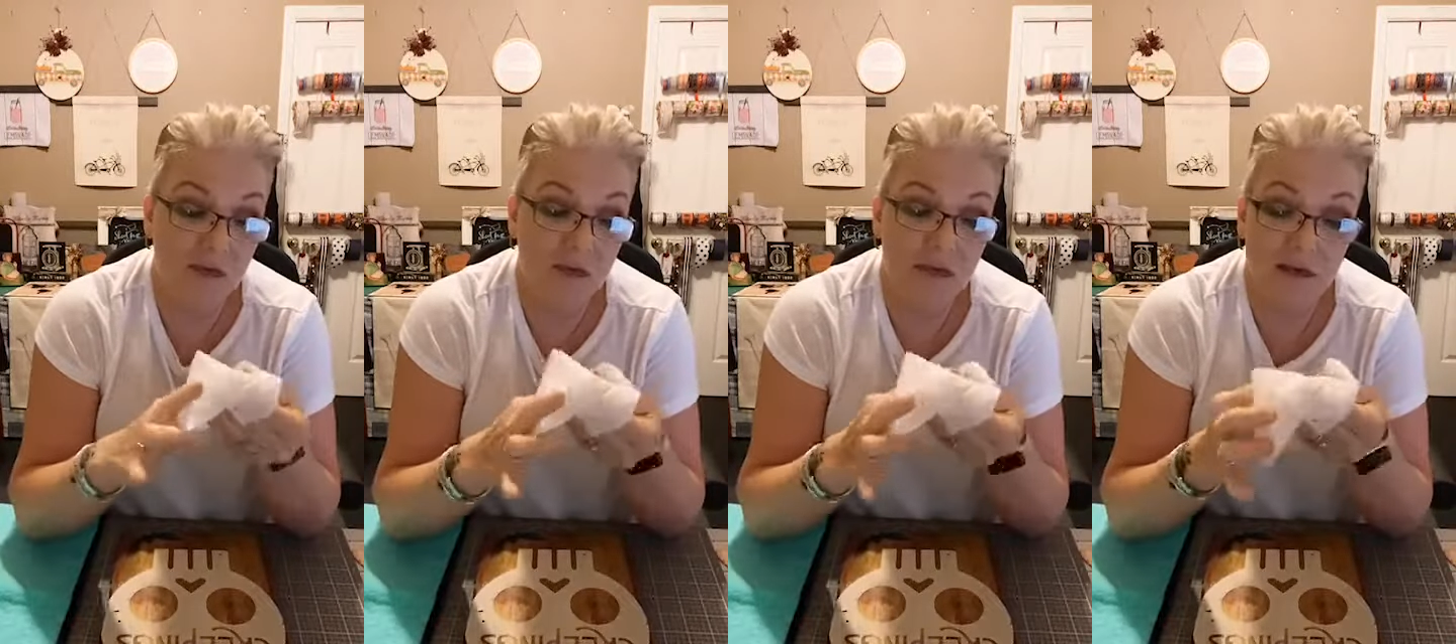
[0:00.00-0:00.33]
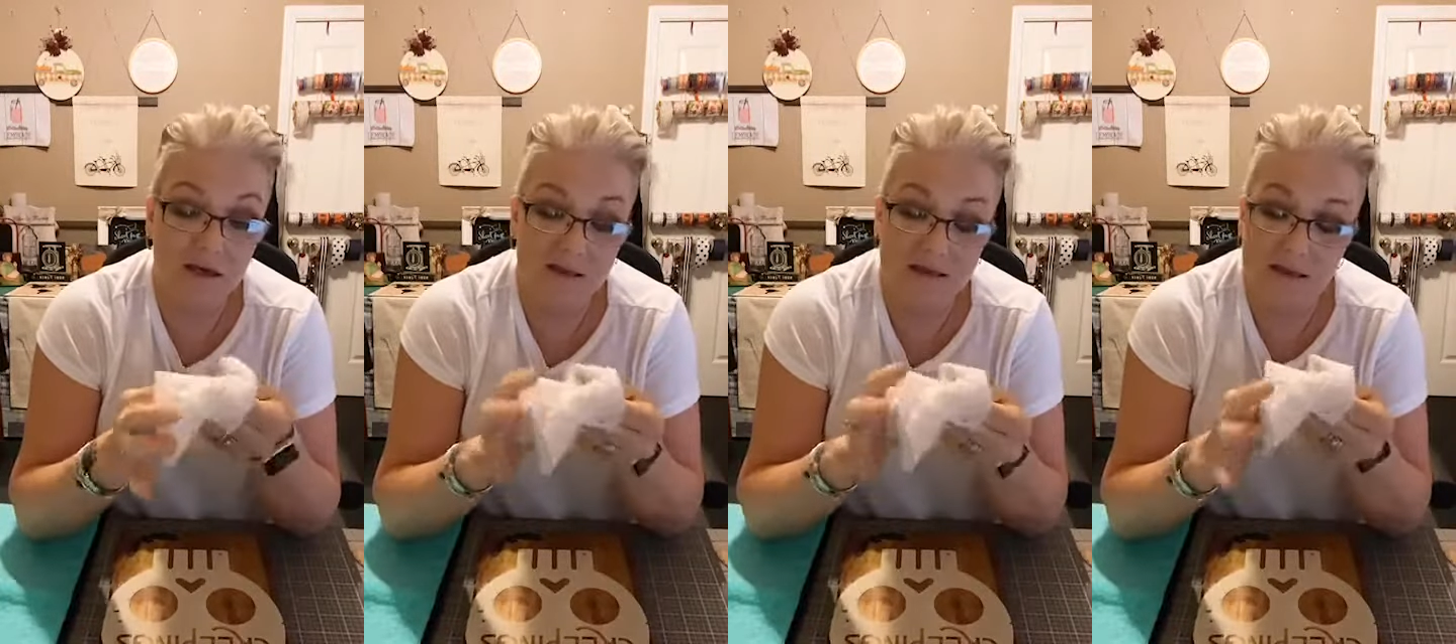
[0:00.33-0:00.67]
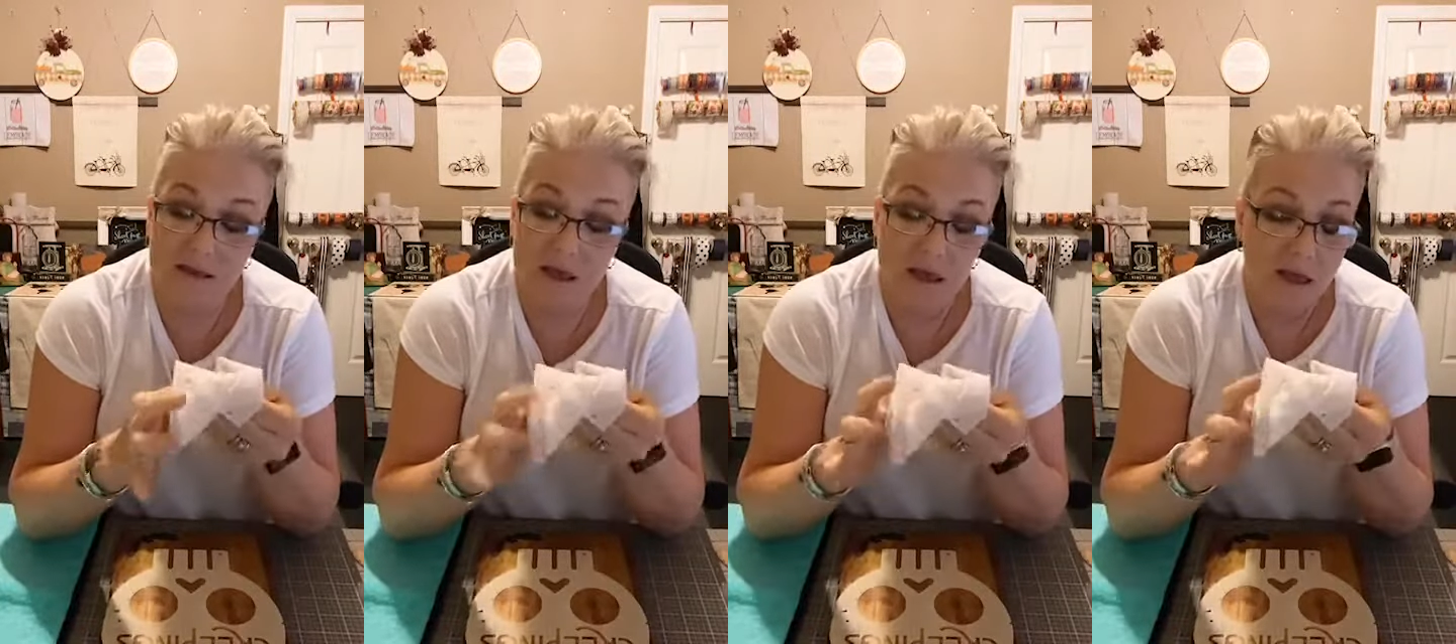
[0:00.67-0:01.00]

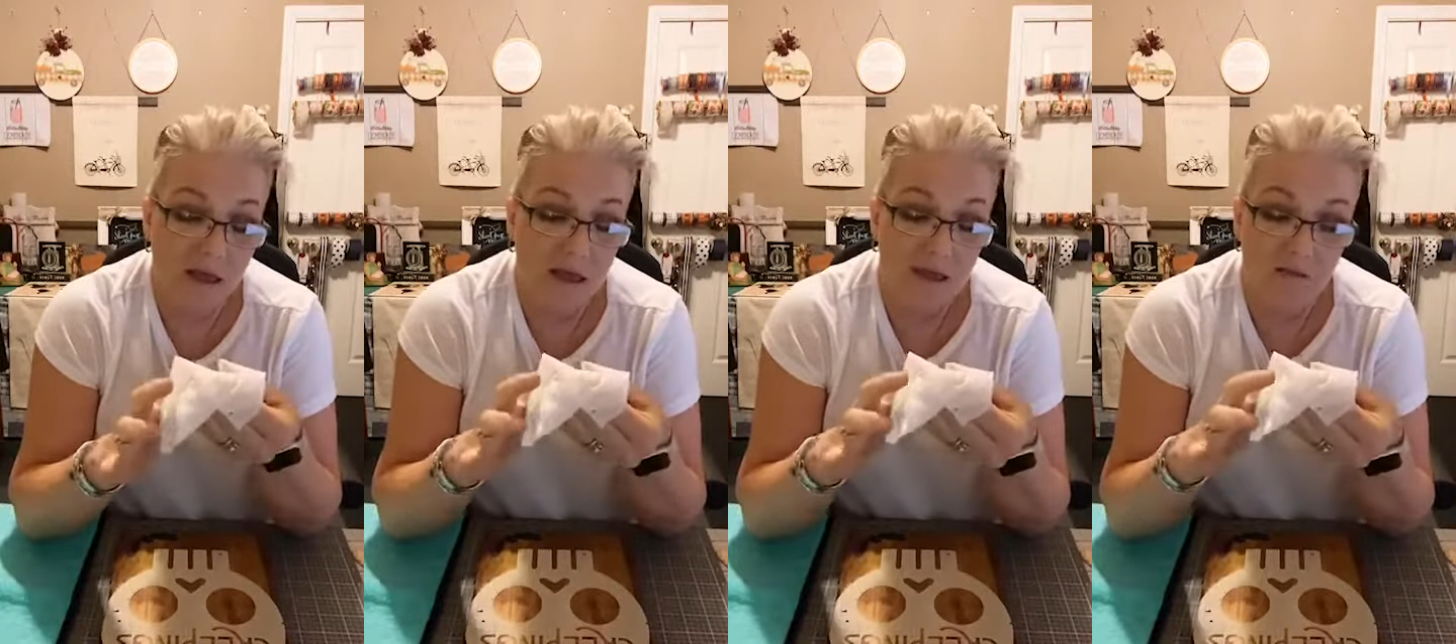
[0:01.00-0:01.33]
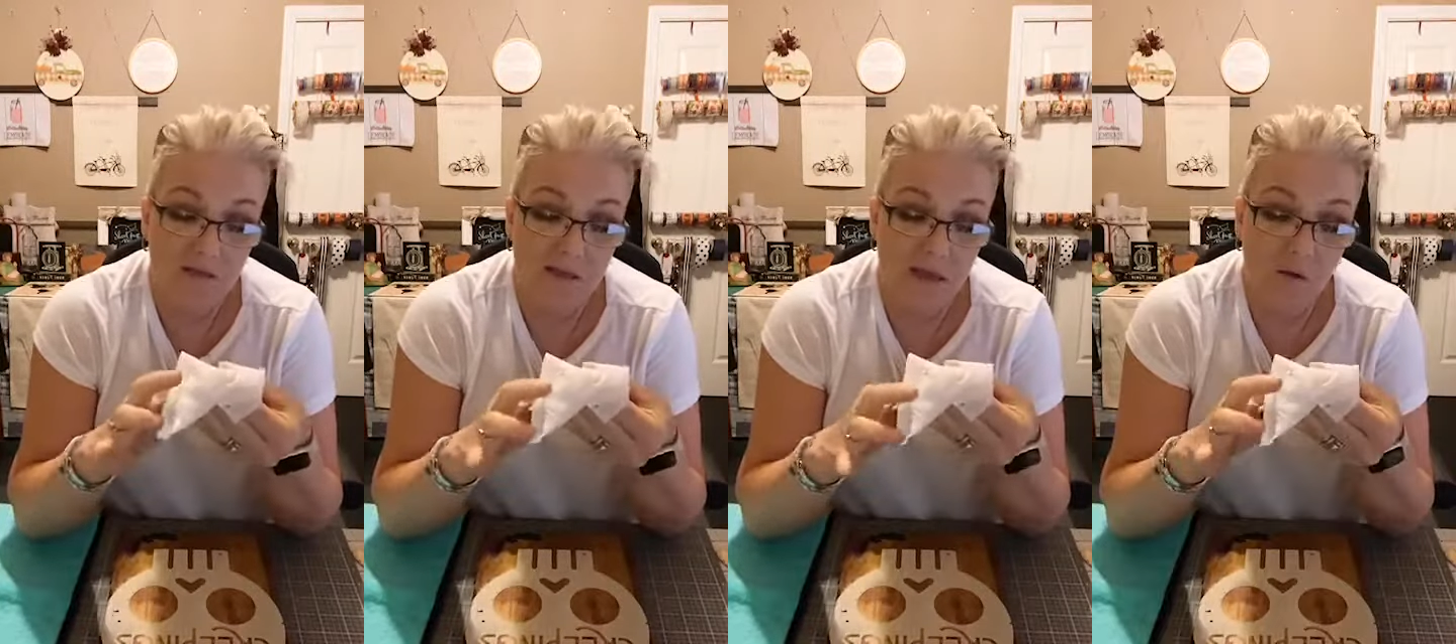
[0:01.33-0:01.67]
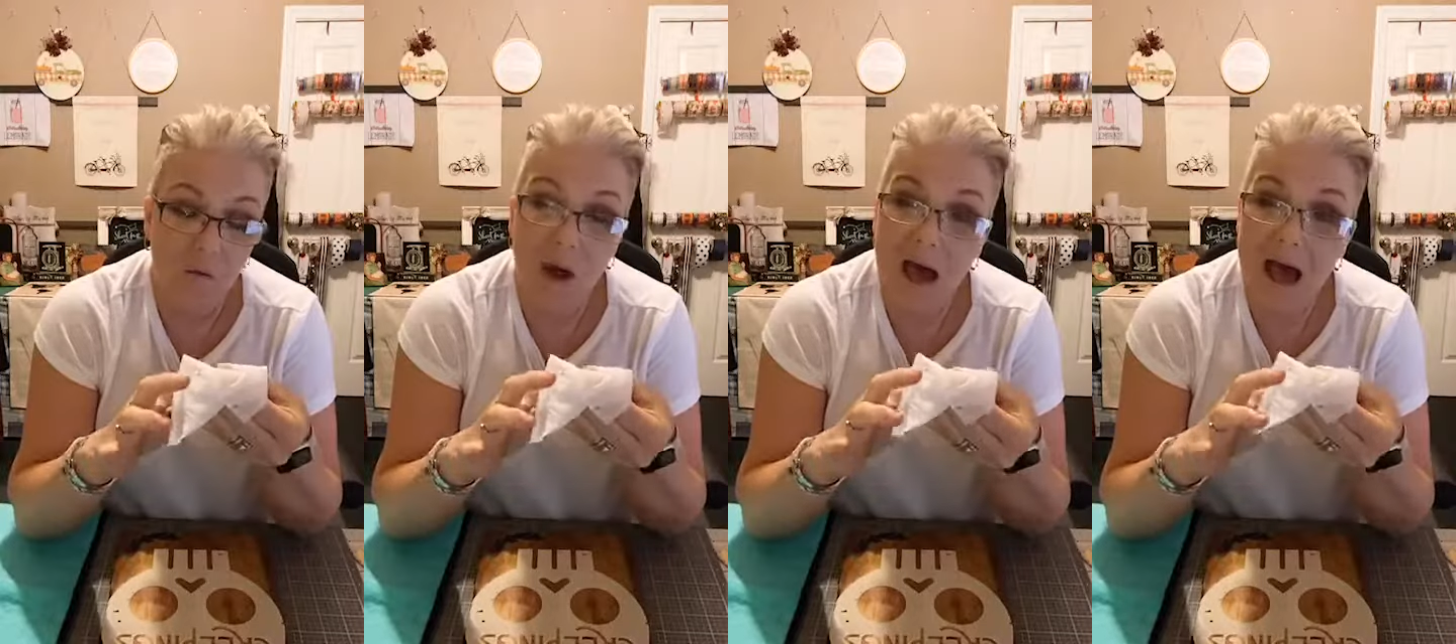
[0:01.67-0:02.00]
things and I was
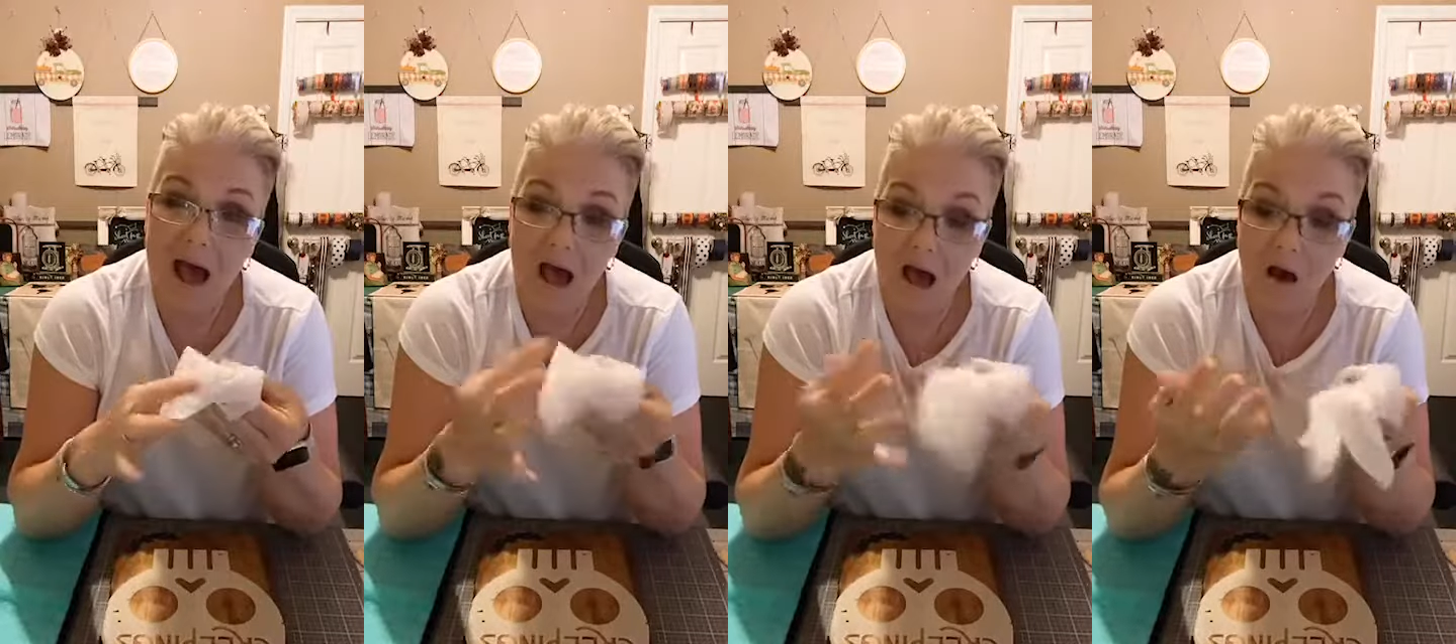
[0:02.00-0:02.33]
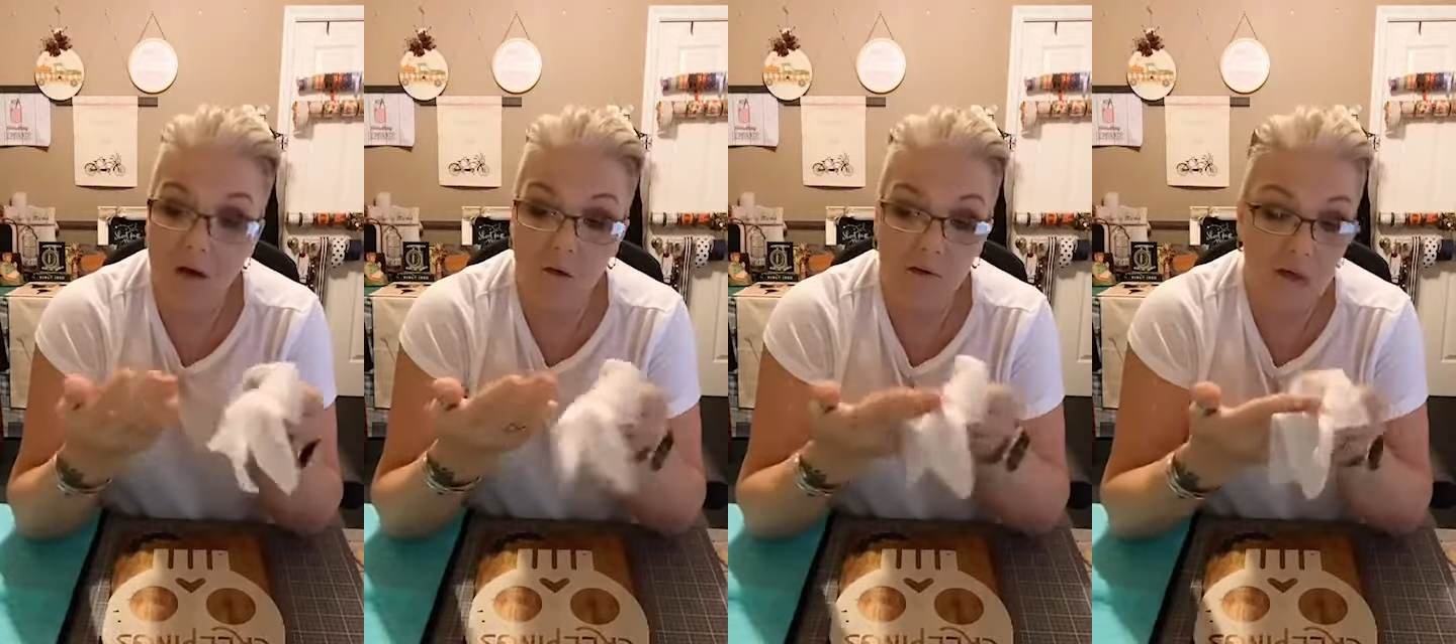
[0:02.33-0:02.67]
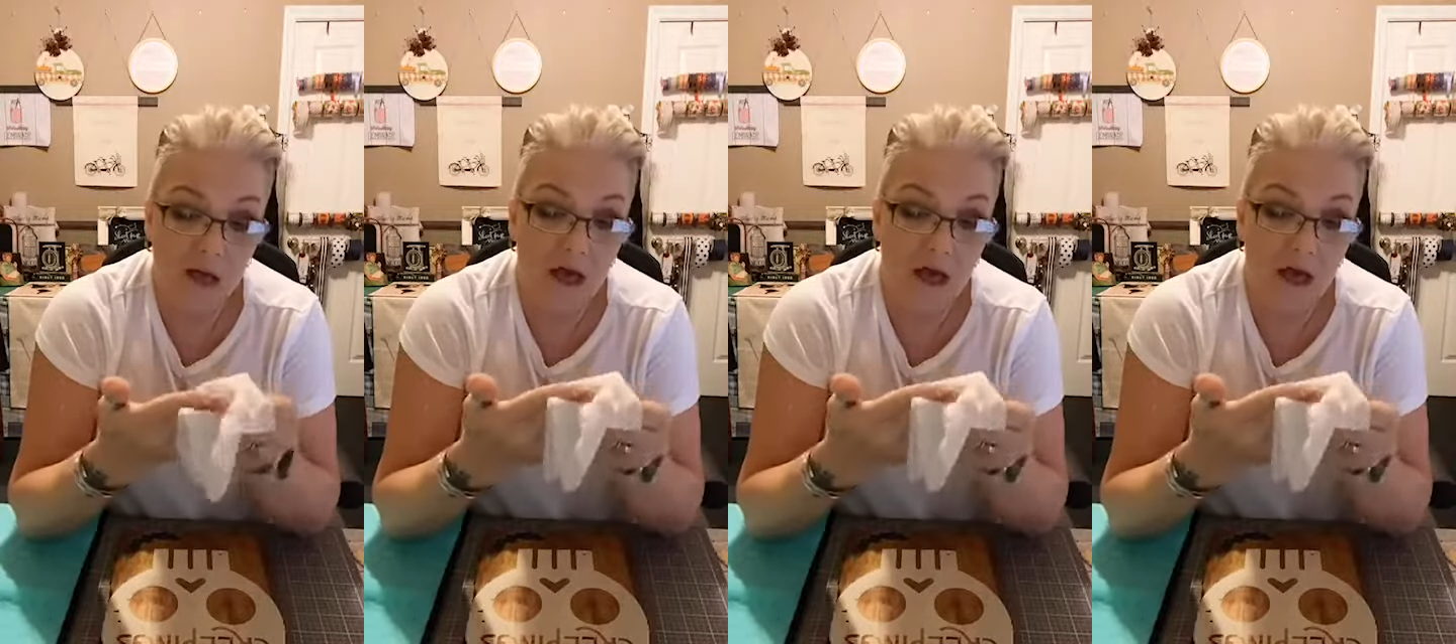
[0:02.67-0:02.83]
like, wow,